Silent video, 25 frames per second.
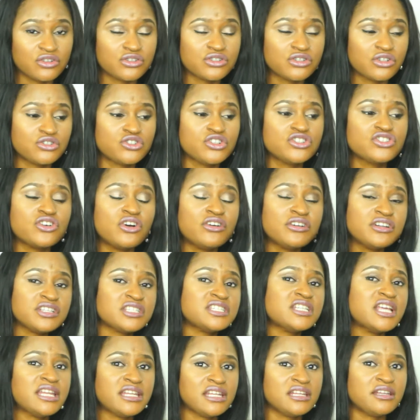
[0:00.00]
So just
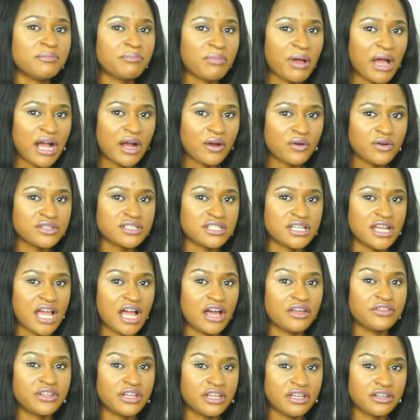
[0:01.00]
understanding the powers and
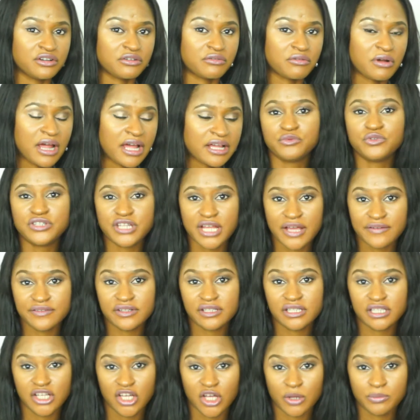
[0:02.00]
how they interact will
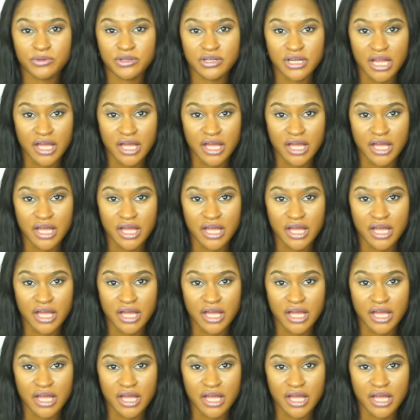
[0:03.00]
definitely help you